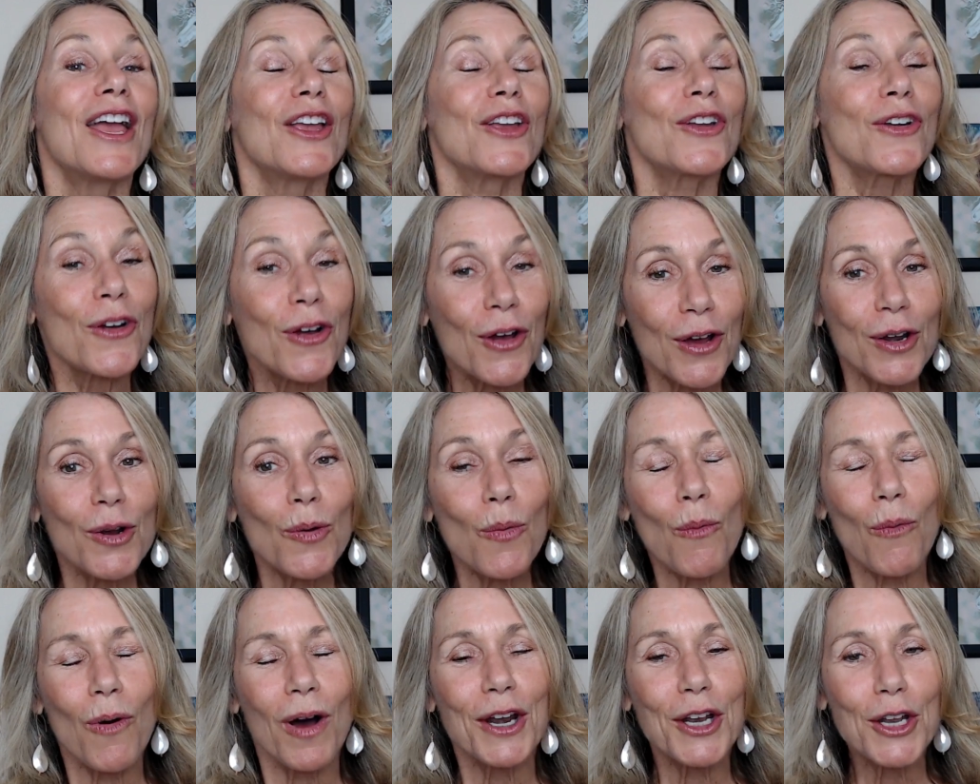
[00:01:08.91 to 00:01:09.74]
You're going to
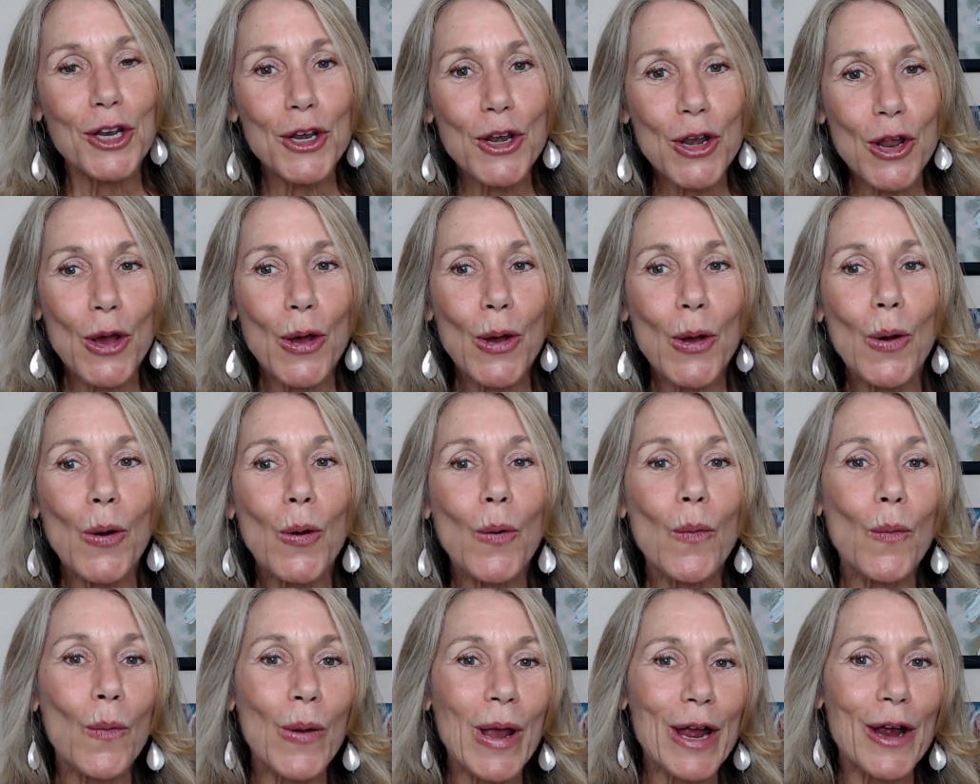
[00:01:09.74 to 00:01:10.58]
want to
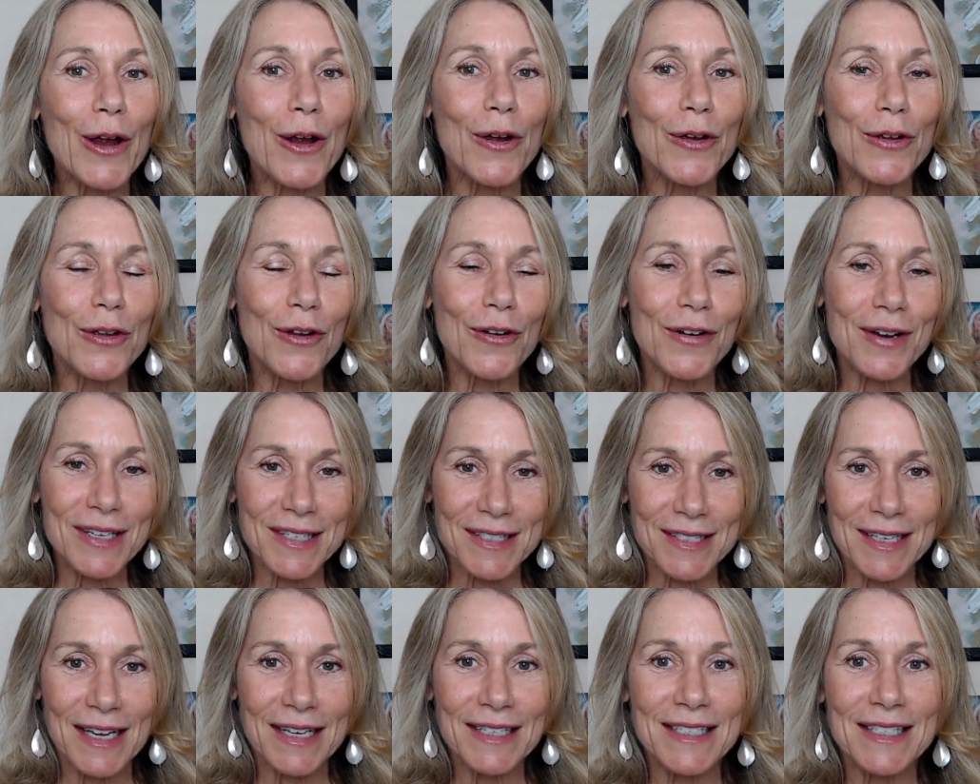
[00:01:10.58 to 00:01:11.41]
know where your
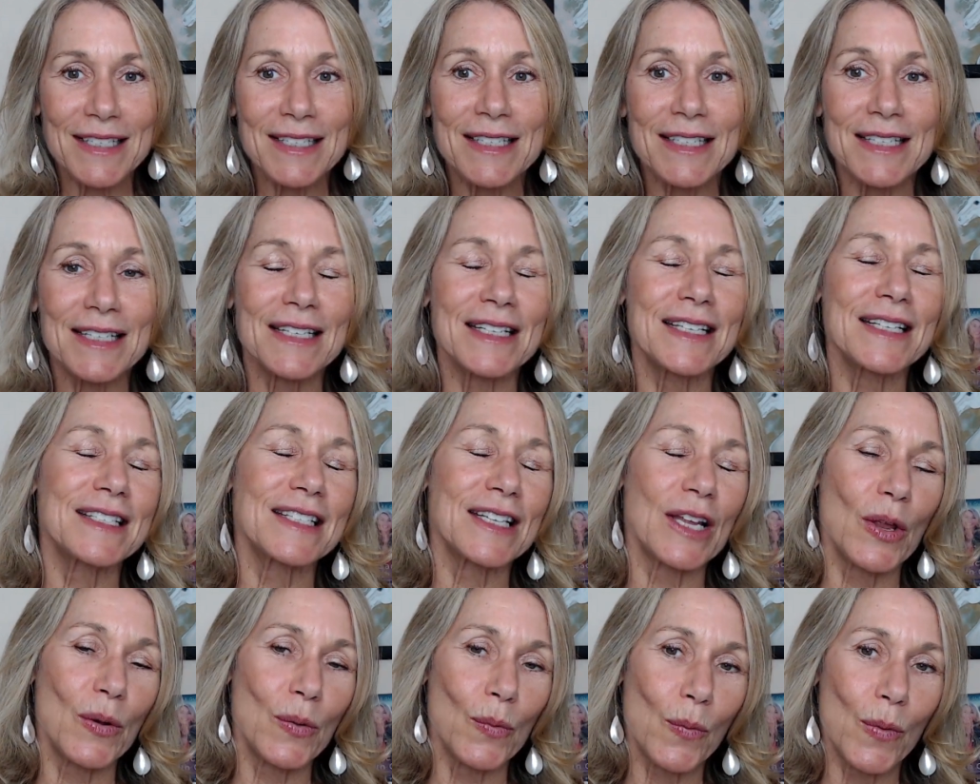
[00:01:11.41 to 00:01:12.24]
ascendant is
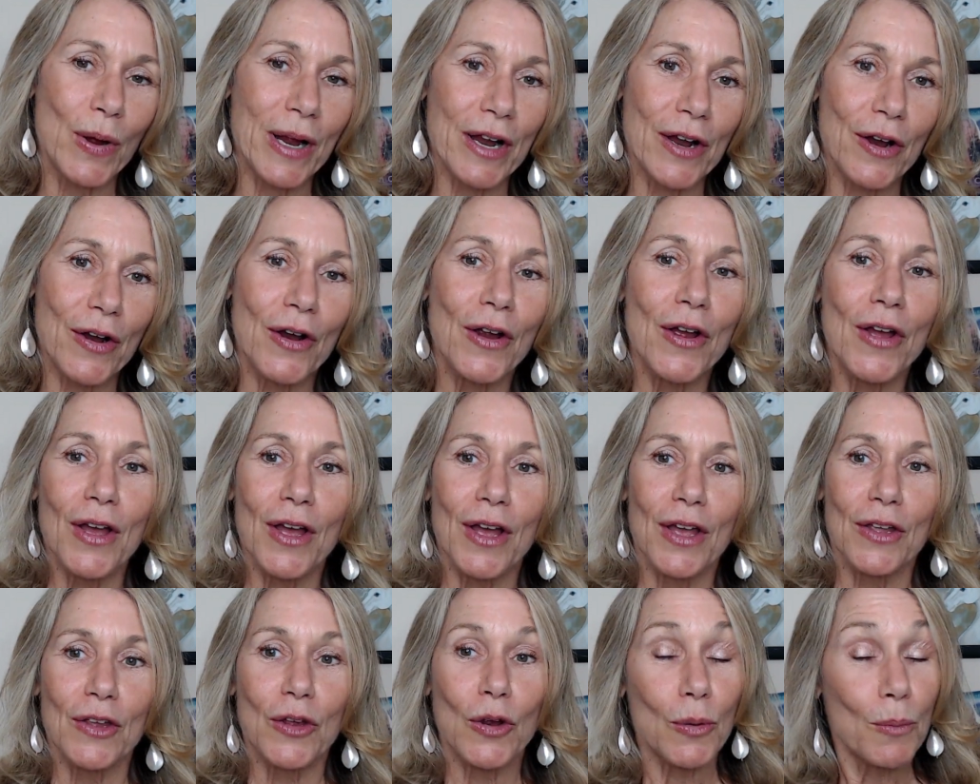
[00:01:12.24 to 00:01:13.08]
and where
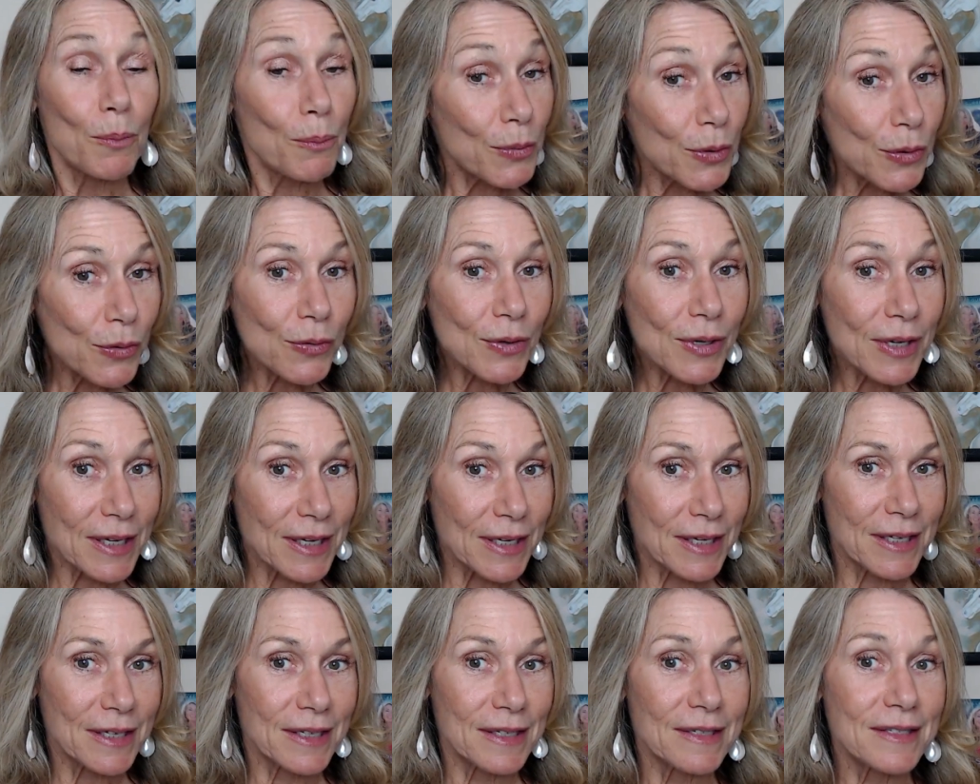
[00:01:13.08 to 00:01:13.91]
your moon
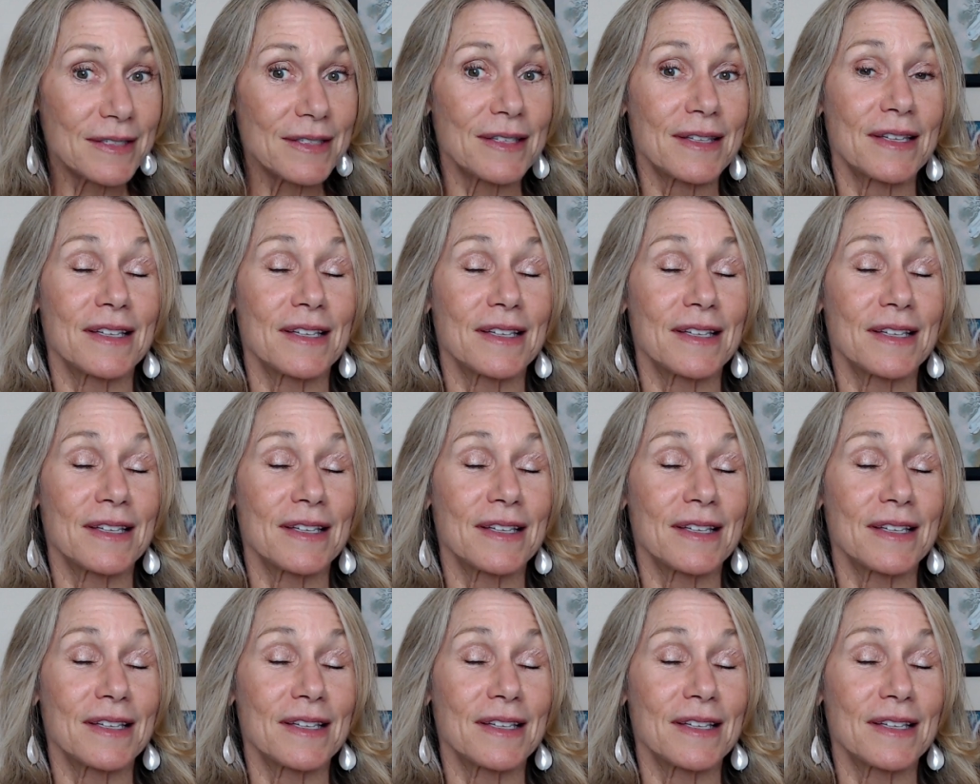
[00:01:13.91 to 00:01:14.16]
is.